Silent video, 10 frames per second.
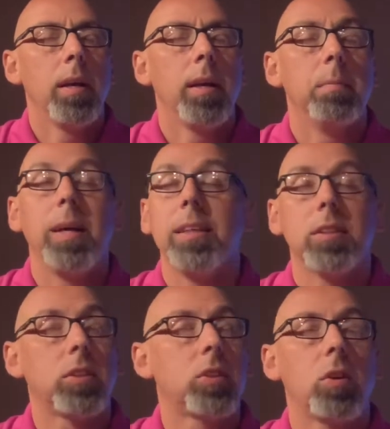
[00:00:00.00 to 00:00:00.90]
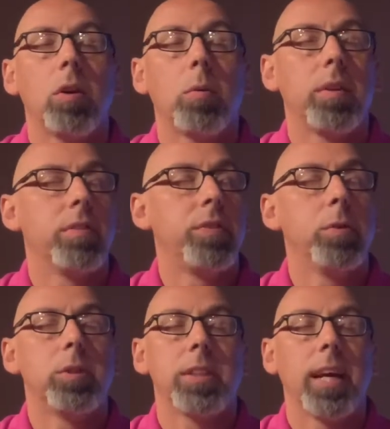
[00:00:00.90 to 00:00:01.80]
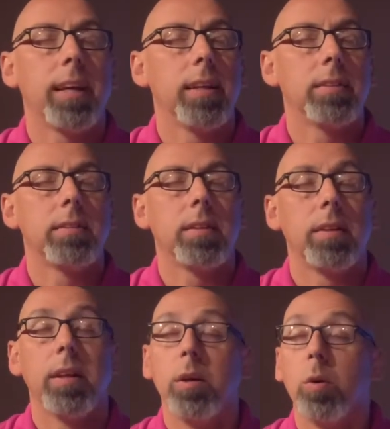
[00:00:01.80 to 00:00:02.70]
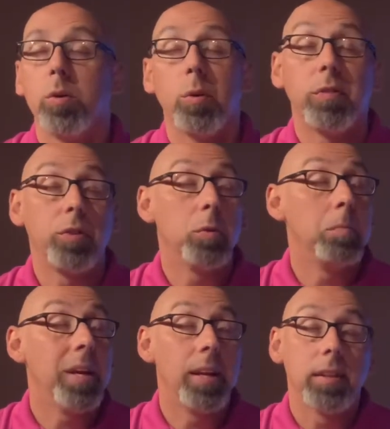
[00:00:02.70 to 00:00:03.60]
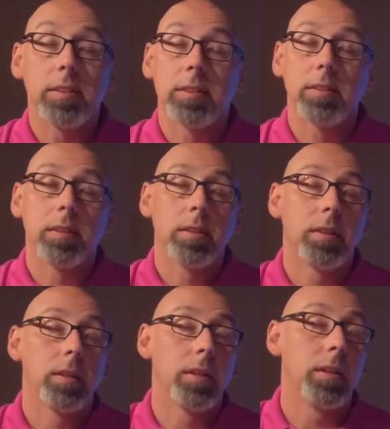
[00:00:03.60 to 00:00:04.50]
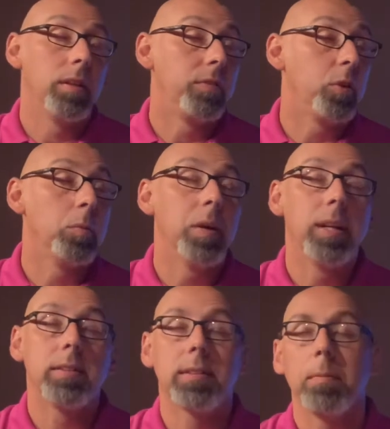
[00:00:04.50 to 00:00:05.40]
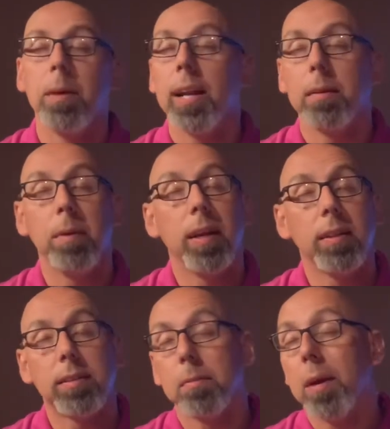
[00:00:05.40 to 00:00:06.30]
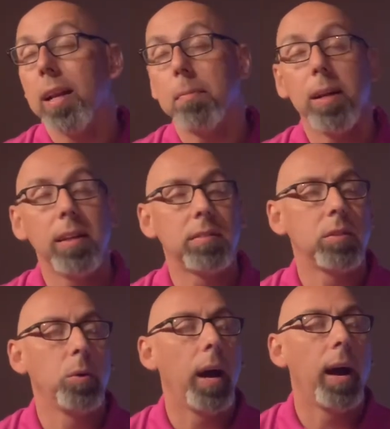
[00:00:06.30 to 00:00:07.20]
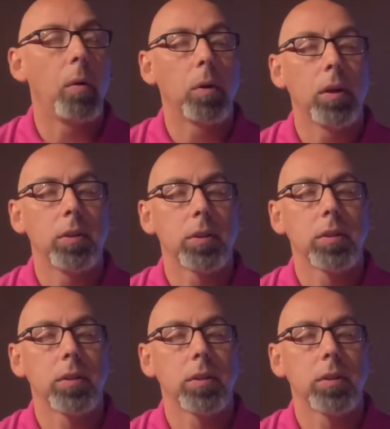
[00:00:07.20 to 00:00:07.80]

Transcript: it may just start with a few seconds and then go to a few minutes, and then a few minutes to many minutes, and many minutes to hours.